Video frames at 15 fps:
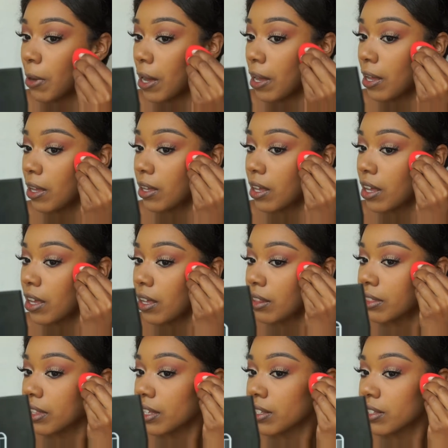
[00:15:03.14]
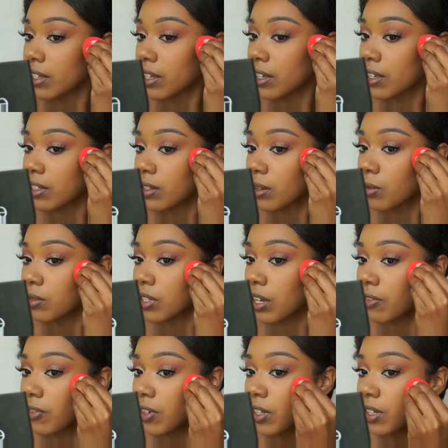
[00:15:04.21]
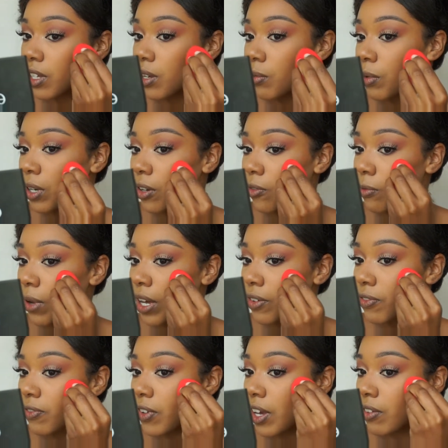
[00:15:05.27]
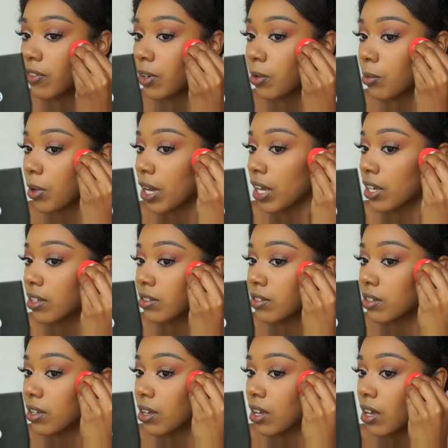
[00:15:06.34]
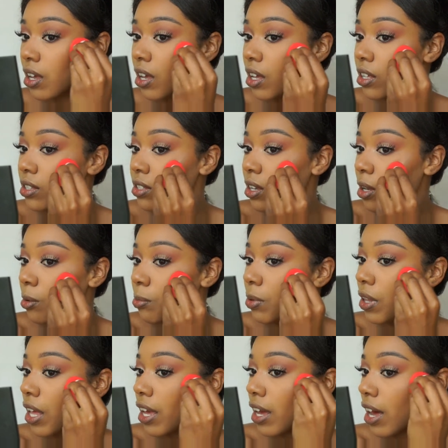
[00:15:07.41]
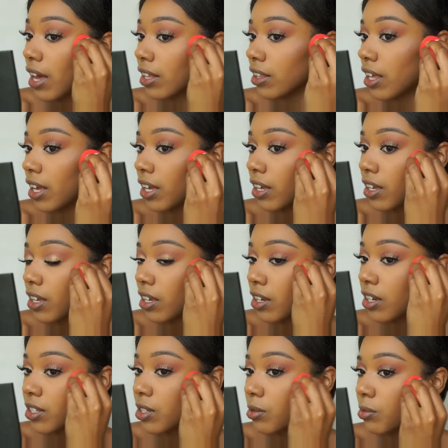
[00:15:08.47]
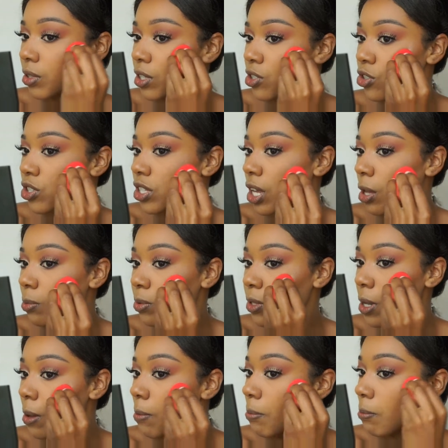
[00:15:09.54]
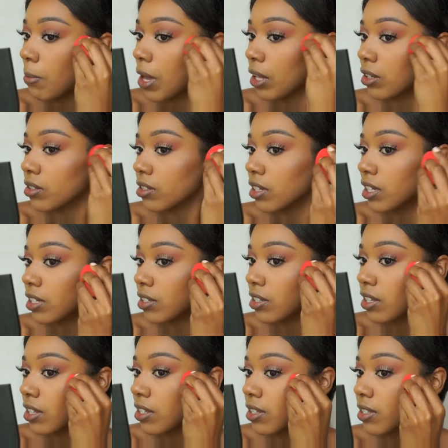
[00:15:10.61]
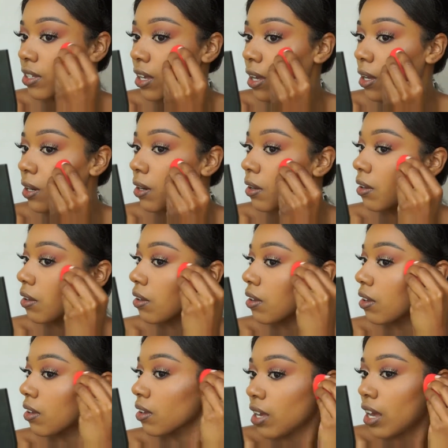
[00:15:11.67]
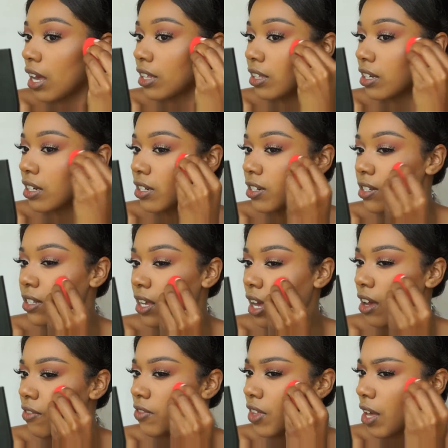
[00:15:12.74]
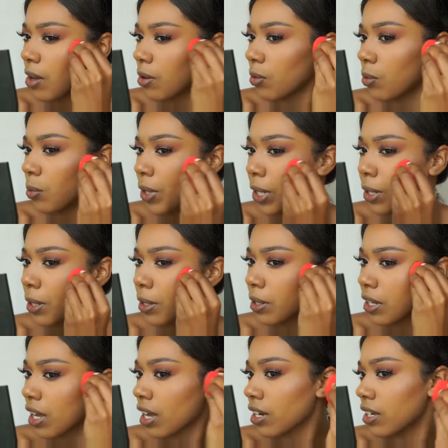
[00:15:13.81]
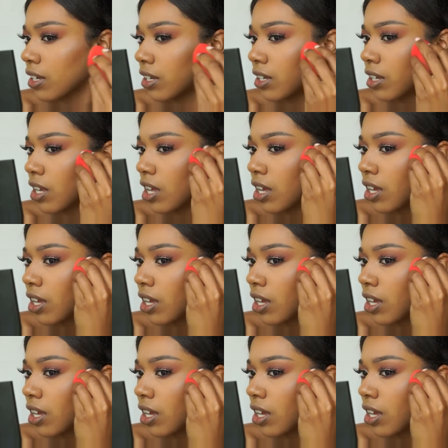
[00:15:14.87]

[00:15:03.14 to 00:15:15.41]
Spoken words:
but this is definitely one of my favorite ways to apply highlight, because it really just helps it melt into the skin. And then it doesn't have that weird kind of